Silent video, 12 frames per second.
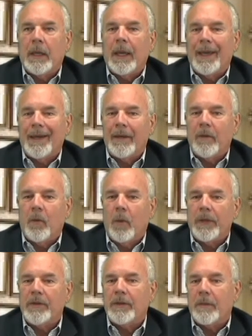And
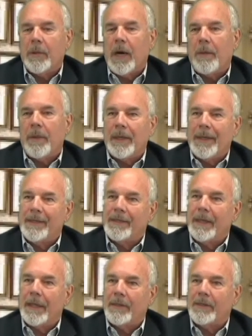once the property needs
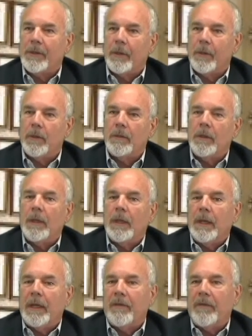to get sold,
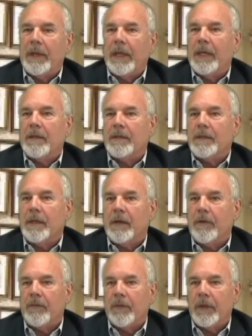if it can't
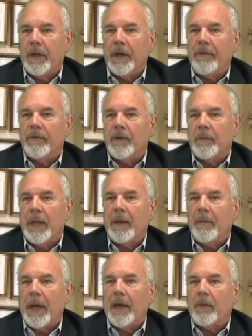sell for enough to pay
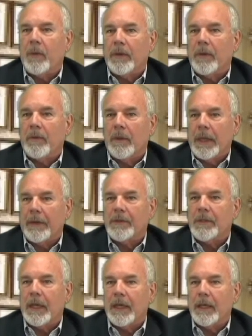back what the
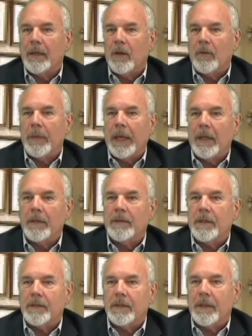outstanding loan balance
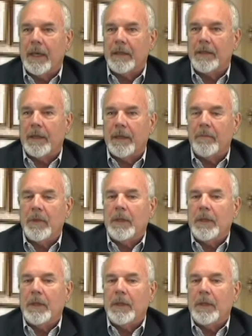is at that time,